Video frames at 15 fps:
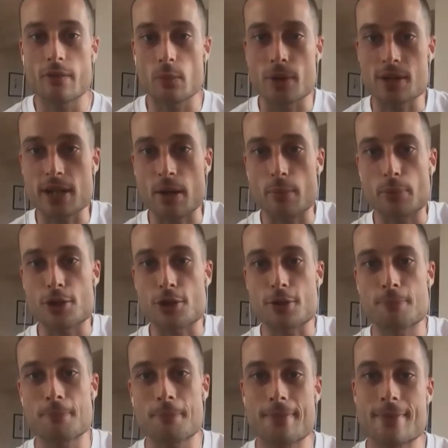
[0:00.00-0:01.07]
over the Westgate
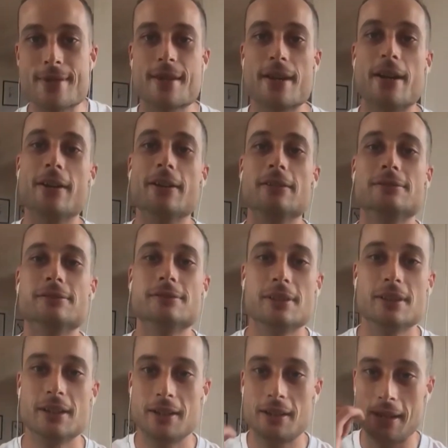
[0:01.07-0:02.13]
Bridge. So
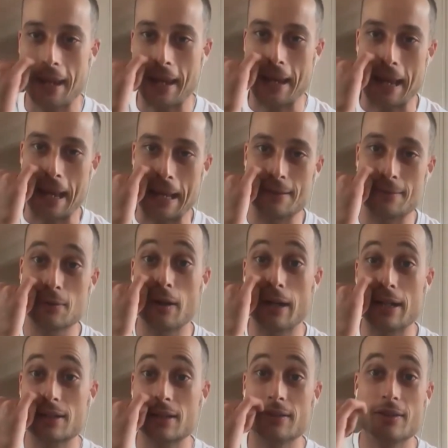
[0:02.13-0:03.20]
it's not
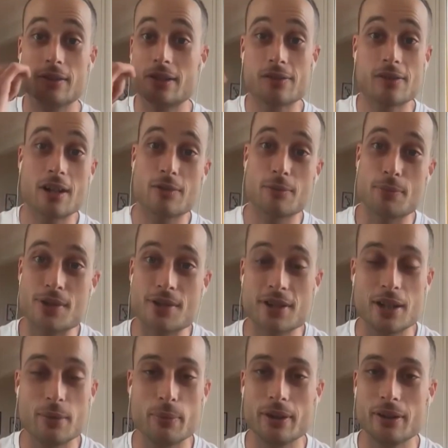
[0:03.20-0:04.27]
actually very far from the
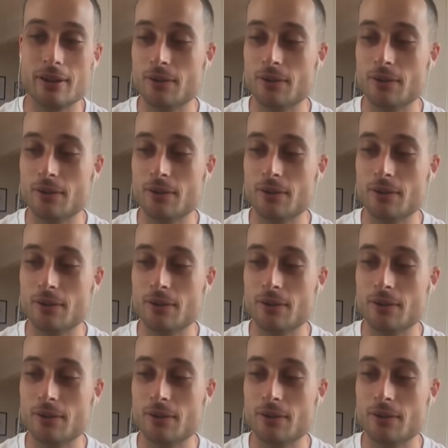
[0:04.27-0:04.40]
city, but